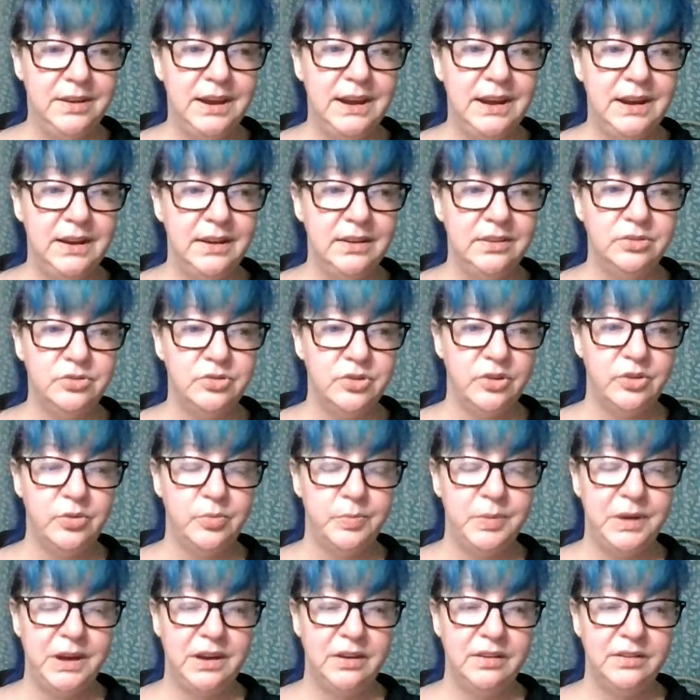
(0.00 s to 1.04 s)
eating just
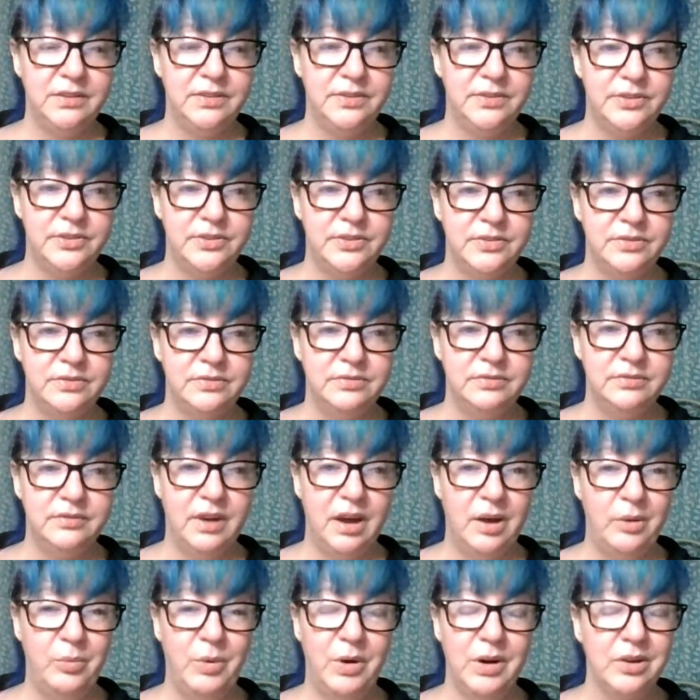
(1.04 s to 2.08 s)
because
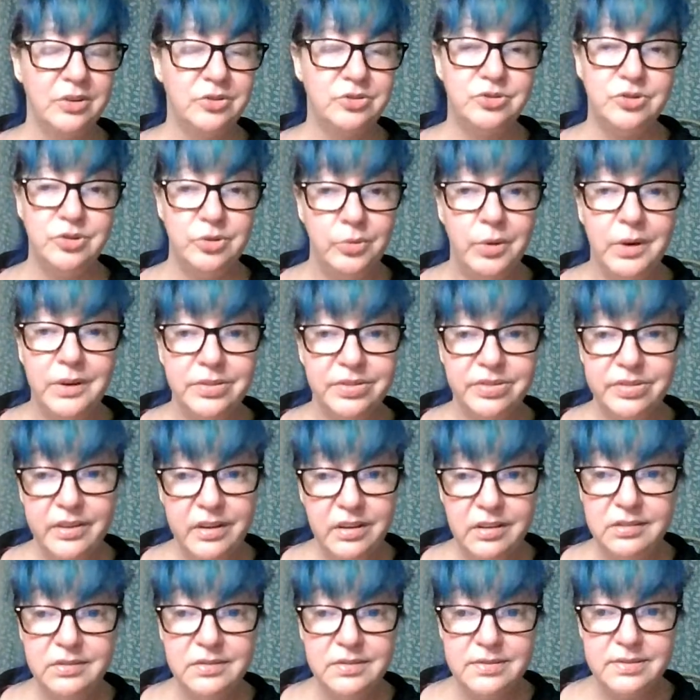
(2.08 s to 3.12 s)
I want to chew on
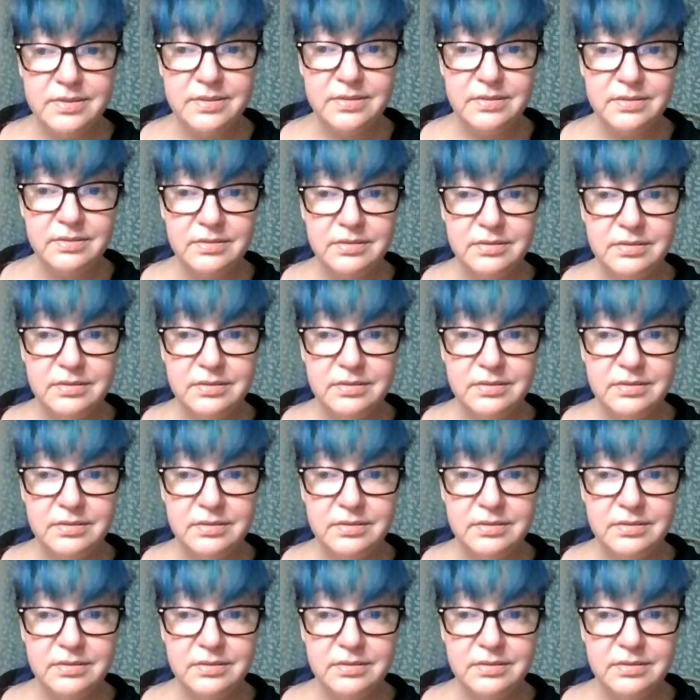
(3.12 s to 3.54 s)
things.